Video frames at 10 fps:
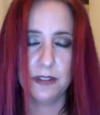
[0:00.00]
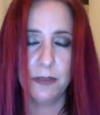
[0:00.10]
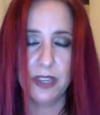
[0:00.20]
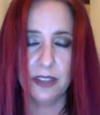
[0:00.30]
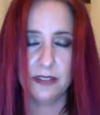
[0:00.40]
of
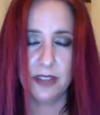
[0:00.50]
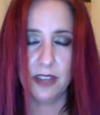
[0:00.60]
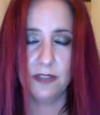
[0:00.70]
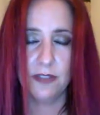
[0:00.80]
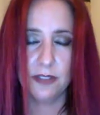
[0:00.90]
being a
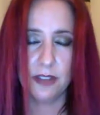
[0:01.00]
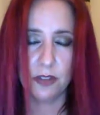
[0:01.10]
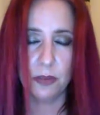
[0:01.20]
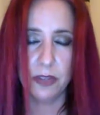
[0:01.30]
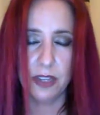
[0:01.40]
safe
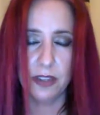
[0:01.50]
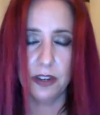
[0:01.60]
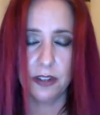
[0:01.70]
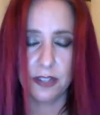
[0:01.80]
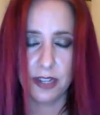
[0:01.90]
sexual being
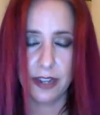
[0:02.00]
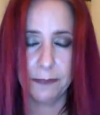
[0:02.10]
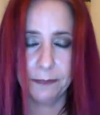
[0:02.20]
here today.